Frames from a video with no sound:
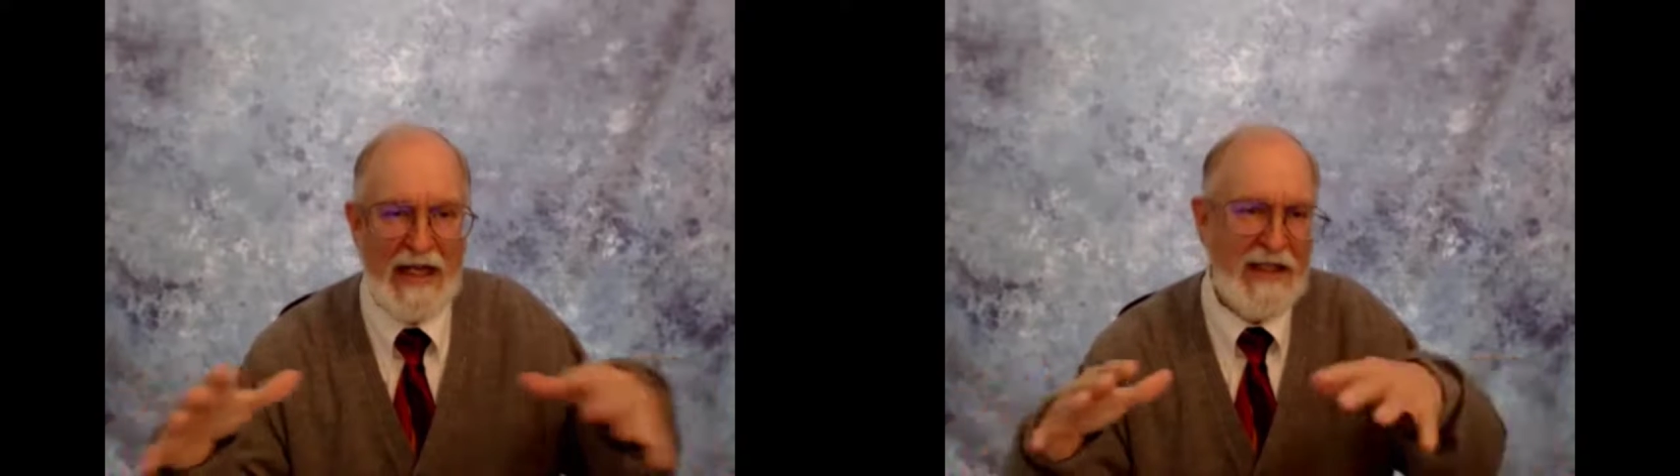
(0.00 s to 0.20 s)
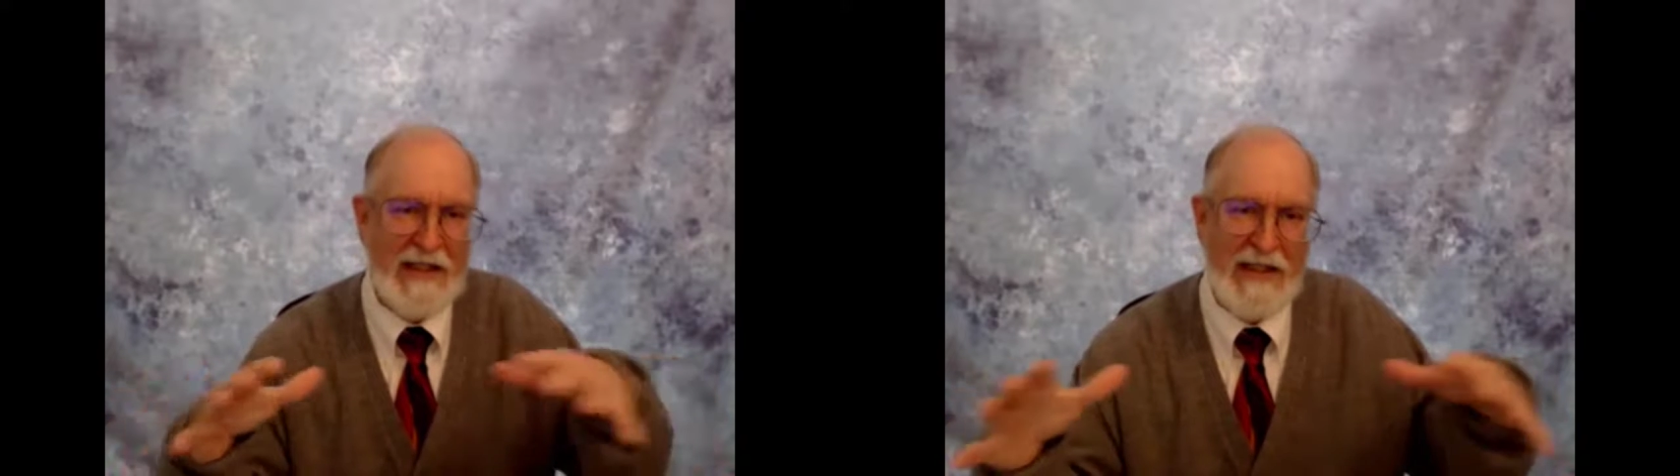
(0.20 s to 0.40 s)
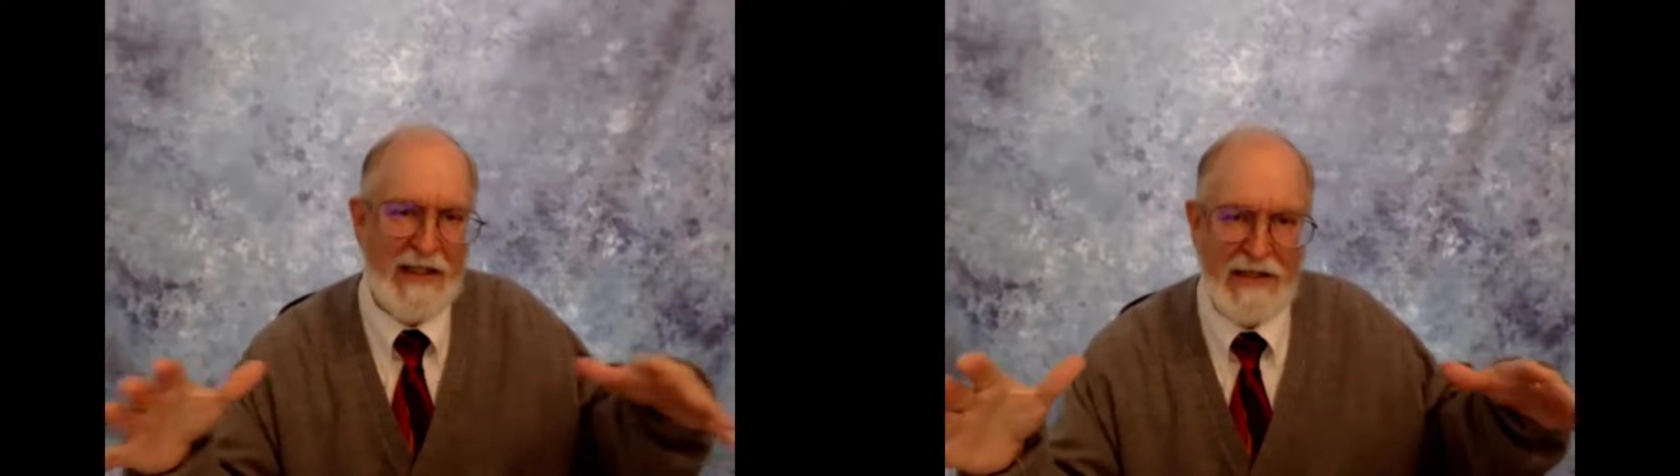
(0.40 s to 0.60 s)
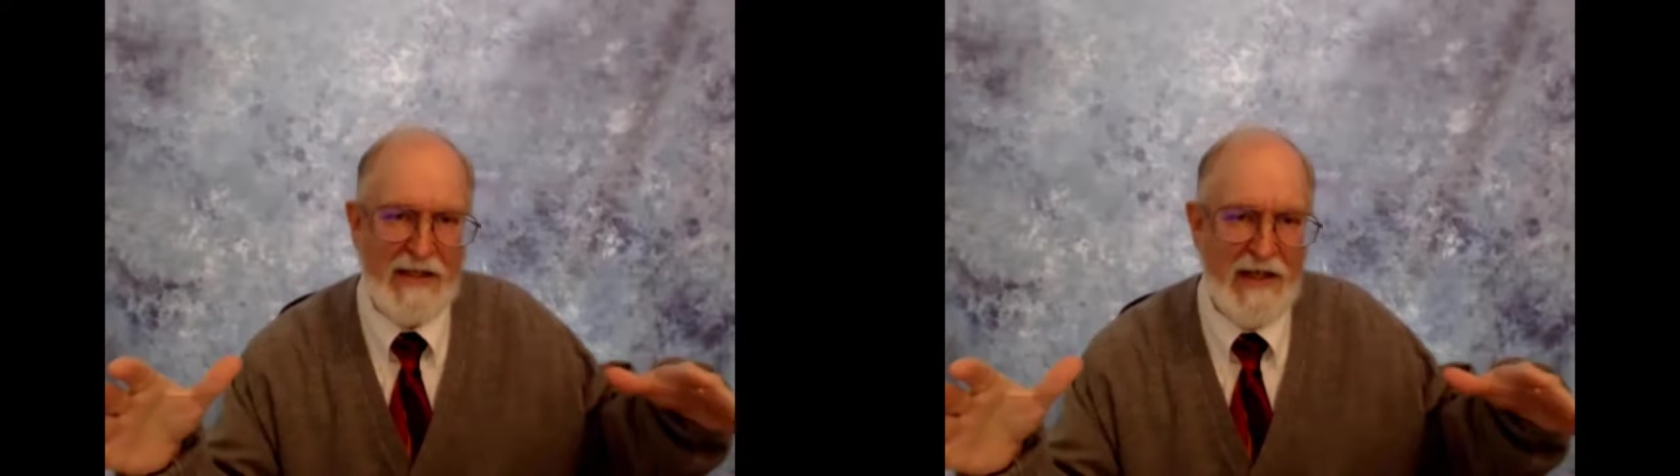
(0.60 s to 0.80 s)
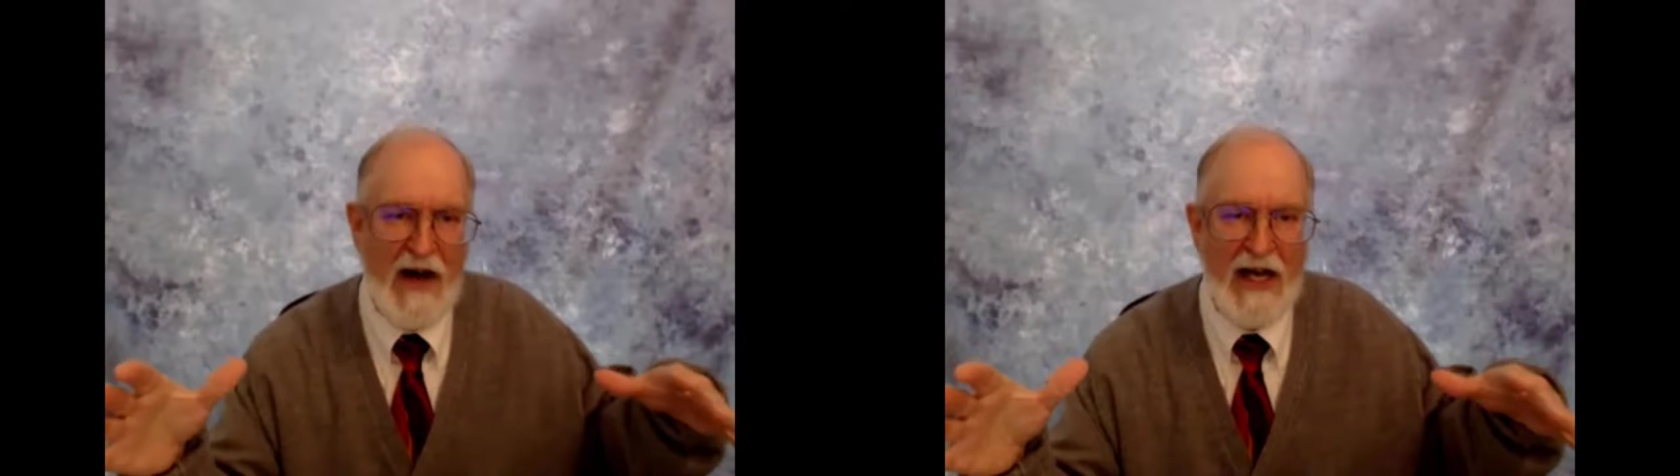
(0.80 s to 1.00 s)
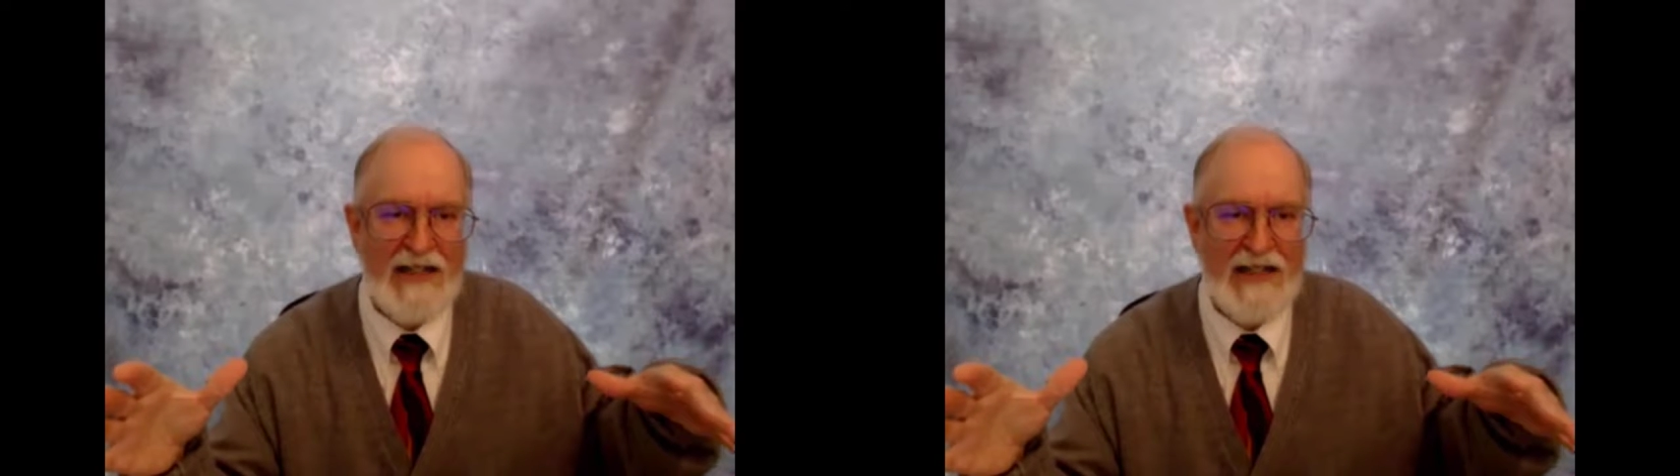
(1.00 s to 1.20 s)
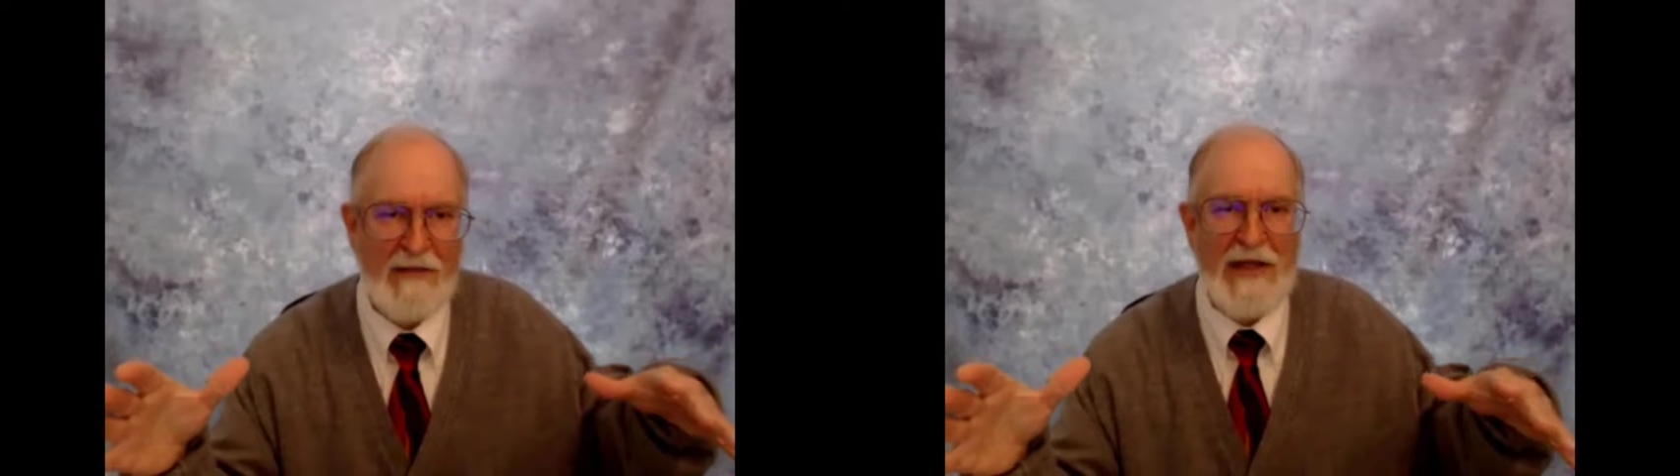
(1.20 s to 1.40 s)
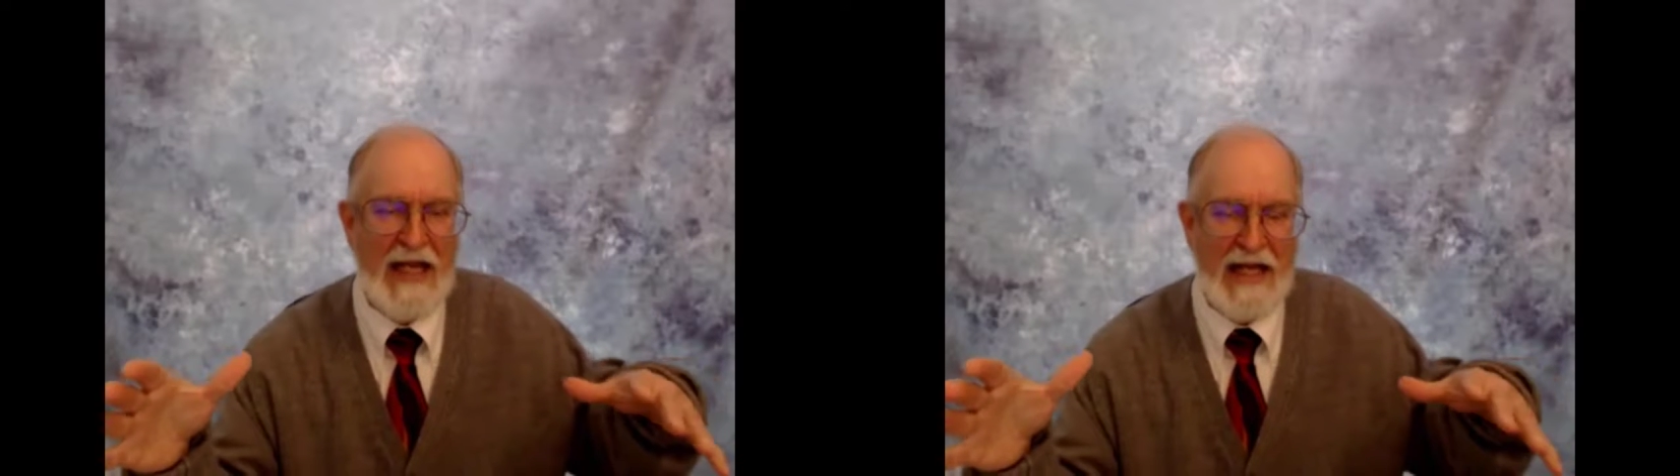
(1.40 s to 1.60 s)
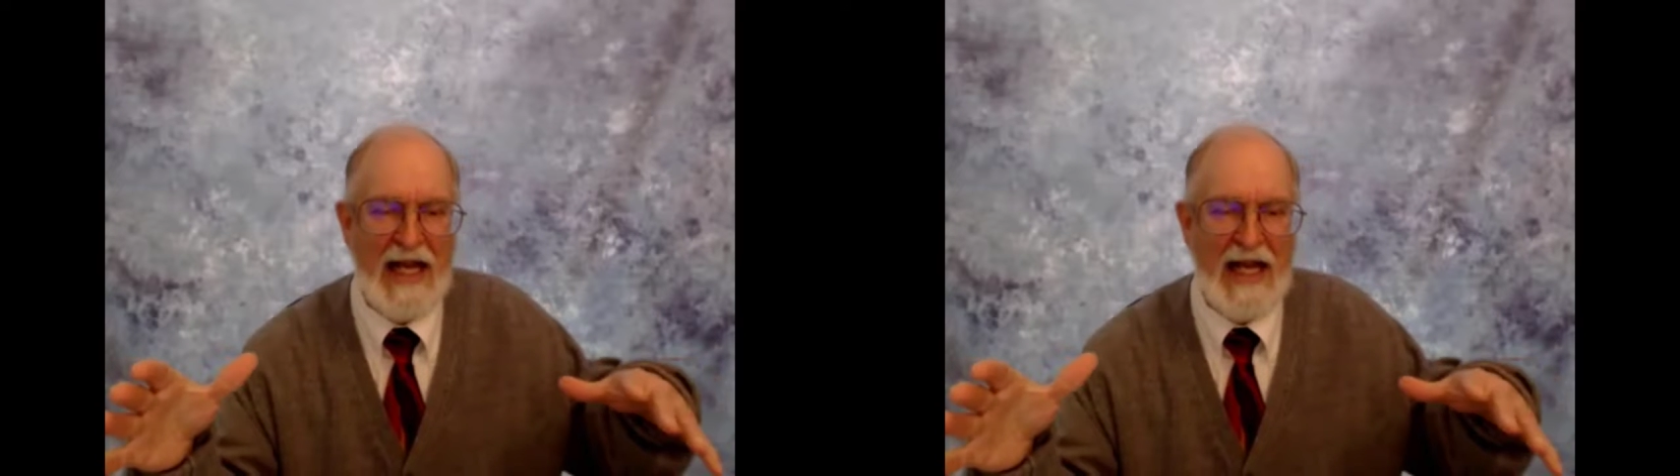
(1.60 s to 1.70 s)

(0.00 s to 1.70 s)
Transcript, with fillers: It, it's not something that